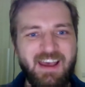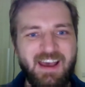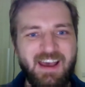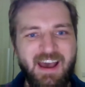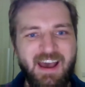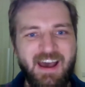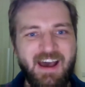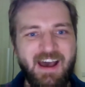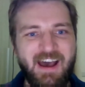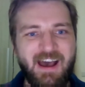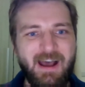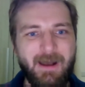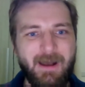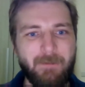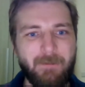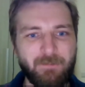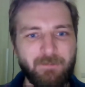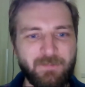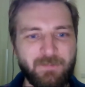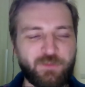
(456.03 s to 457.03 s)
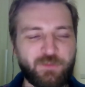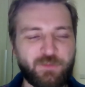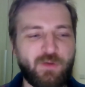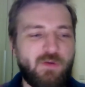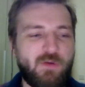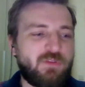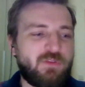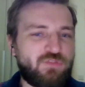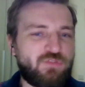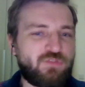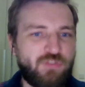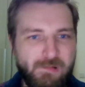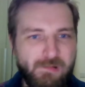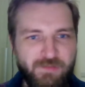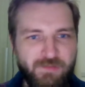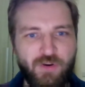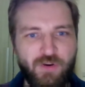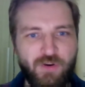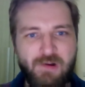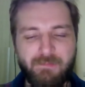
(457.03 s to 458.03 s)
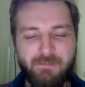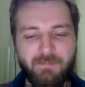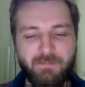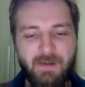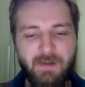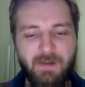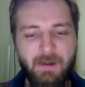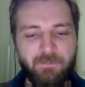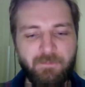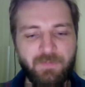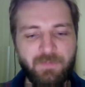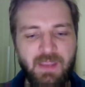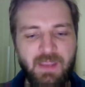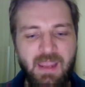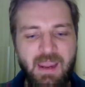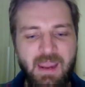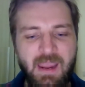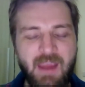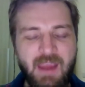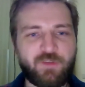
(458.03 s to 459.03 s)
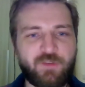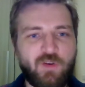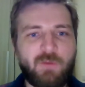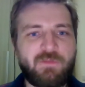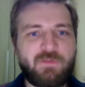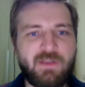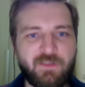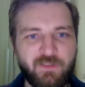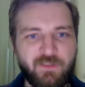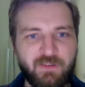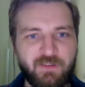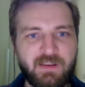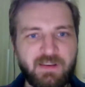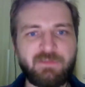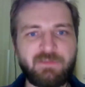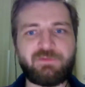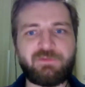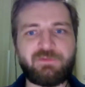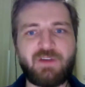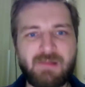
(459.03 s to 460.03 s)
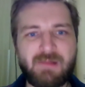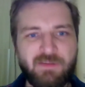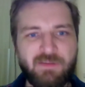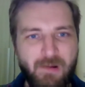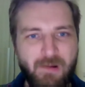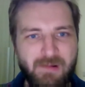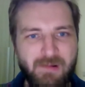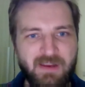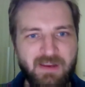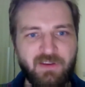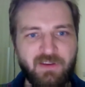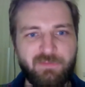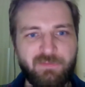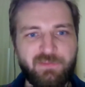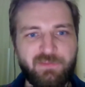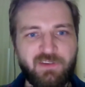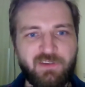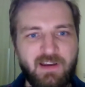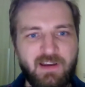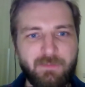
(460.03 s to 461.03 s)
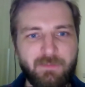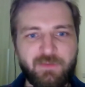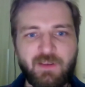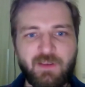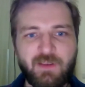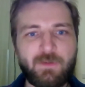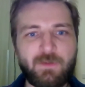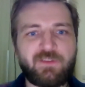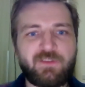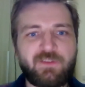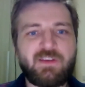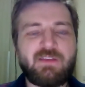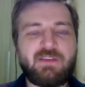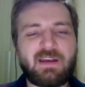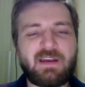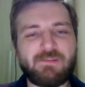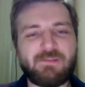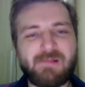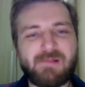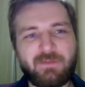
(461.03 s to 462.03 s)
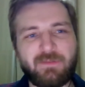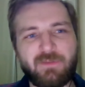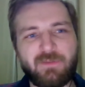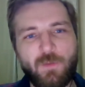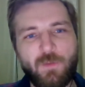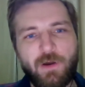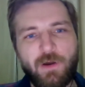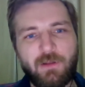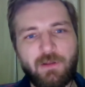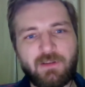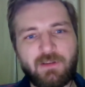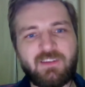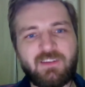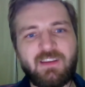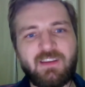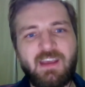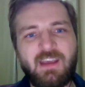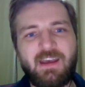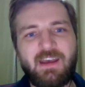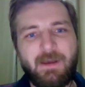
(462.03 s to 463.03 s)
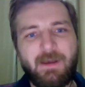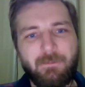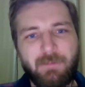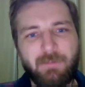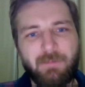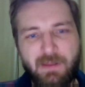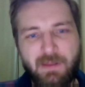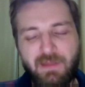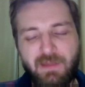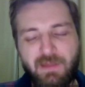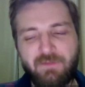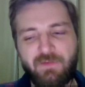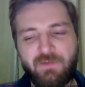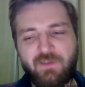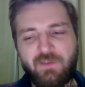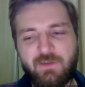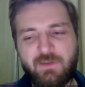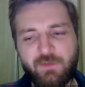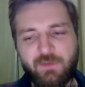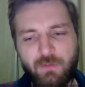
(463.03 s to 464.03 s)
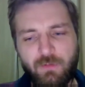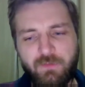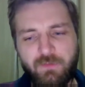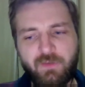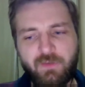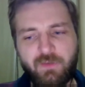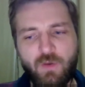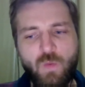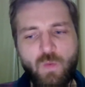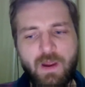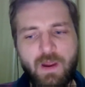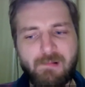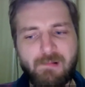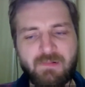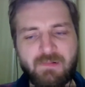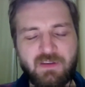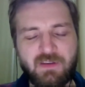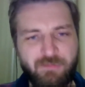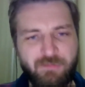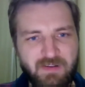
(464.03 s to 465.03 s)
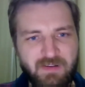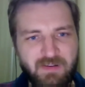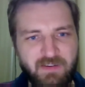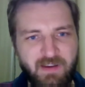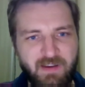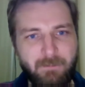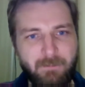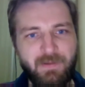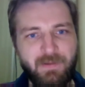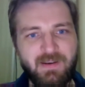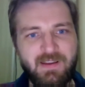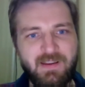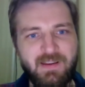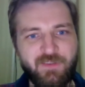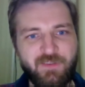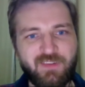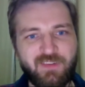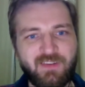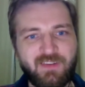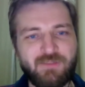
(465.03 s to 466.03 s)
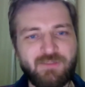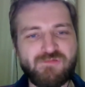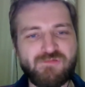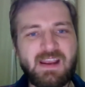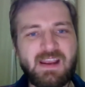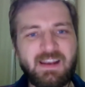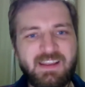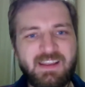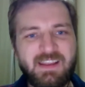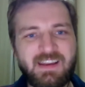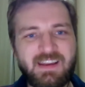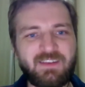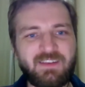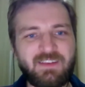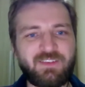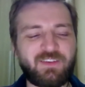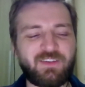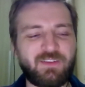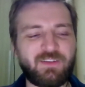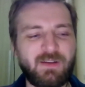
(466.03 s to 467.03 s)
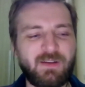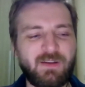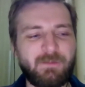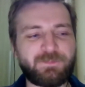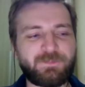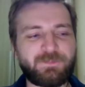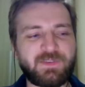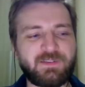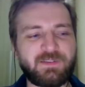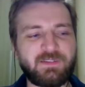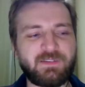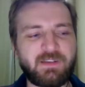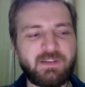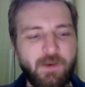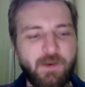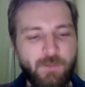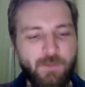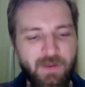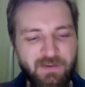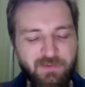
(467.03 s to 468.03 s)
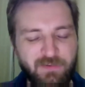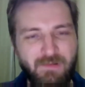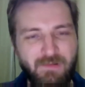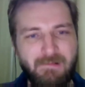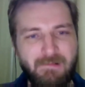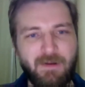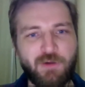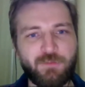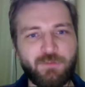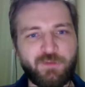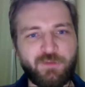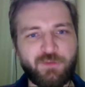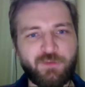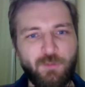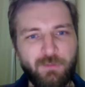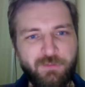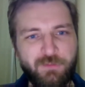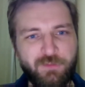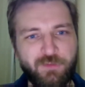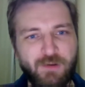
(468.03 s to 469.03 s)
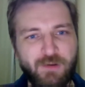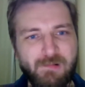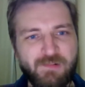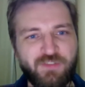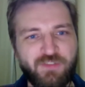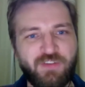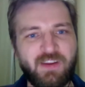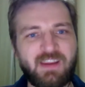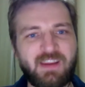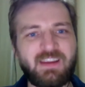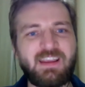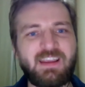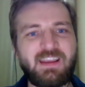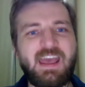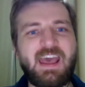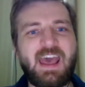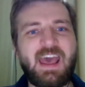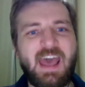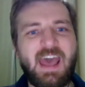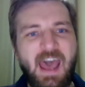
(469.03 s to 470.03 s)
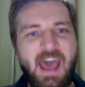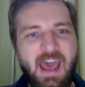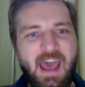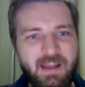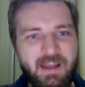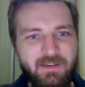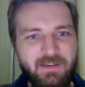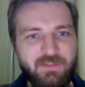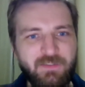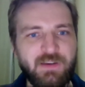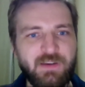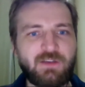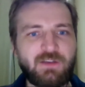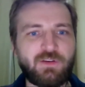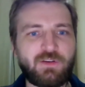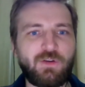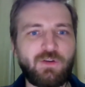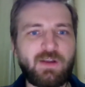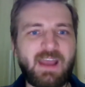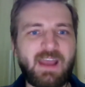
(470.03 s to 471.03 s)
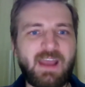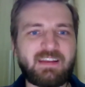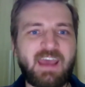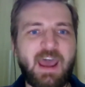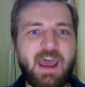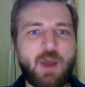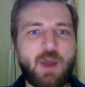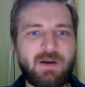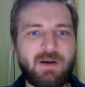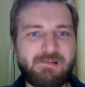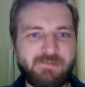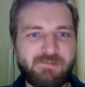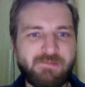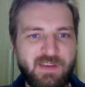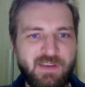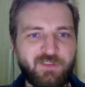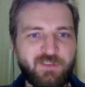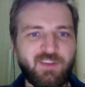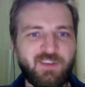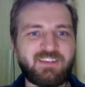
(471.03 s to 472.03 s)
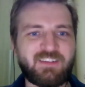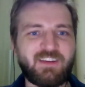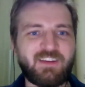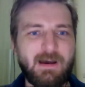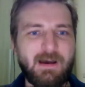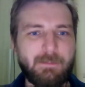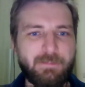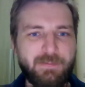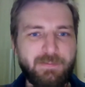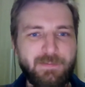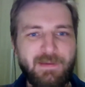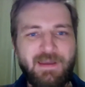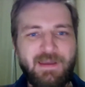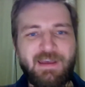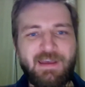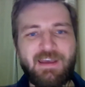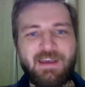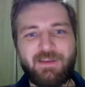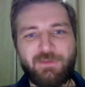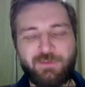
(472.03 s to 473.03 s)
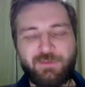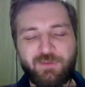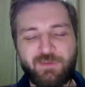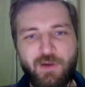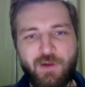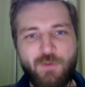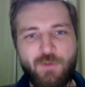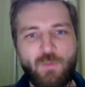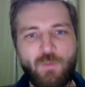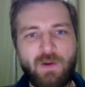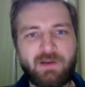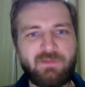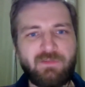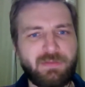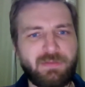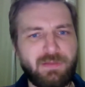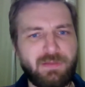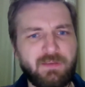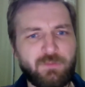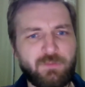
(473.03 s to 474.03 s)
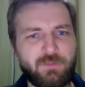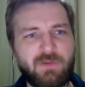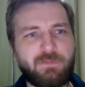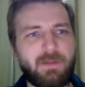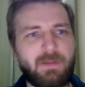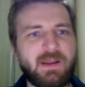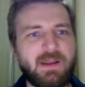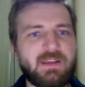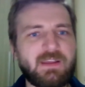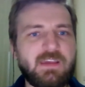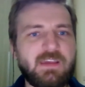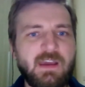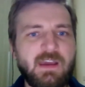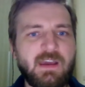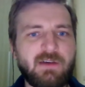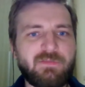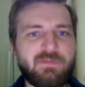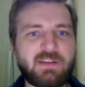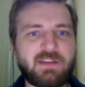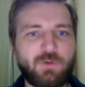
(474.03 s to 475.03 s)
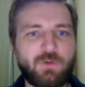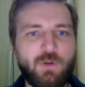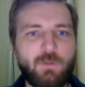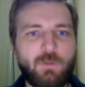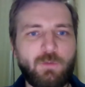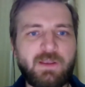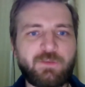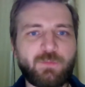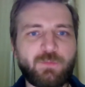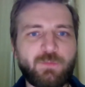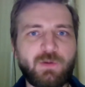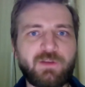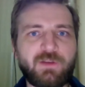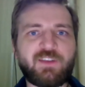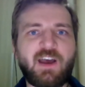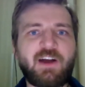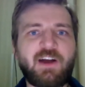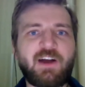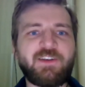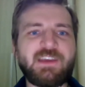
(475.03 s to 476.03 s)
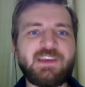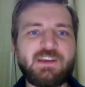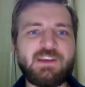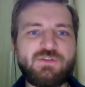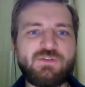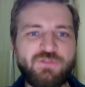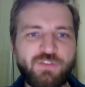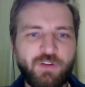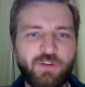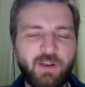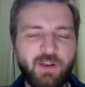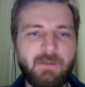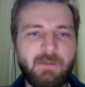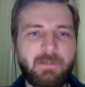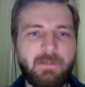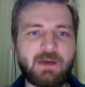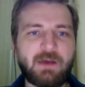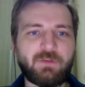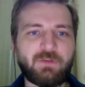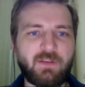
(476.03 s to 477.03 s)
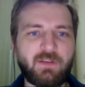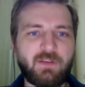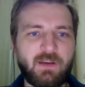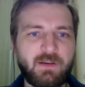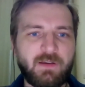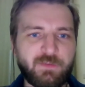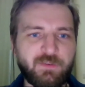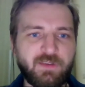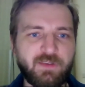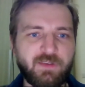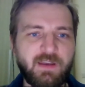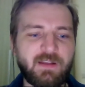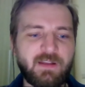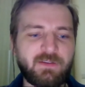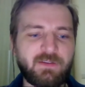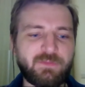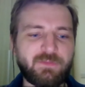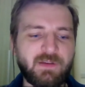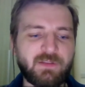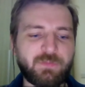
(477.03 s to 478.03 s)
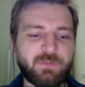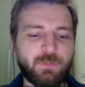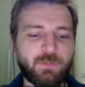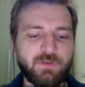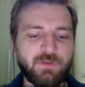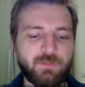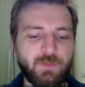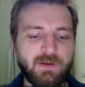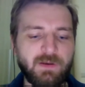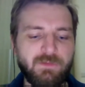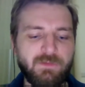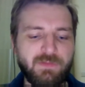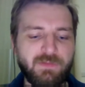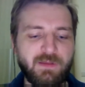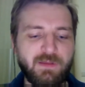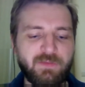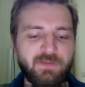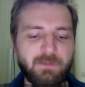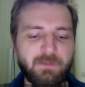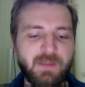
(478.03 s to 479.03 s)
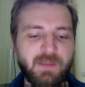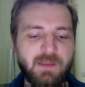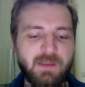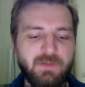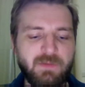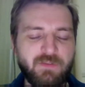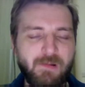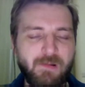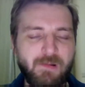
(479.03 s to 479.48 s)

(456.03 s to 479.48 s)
Right. So short term, it's obviously very, very tough times, and we see that around the world. But I think this is also where different companies really need to go into their own soul searching and need to look at how are they set up. So one of the things with Bykea that always was unusual about us, and that was one of the things that made me very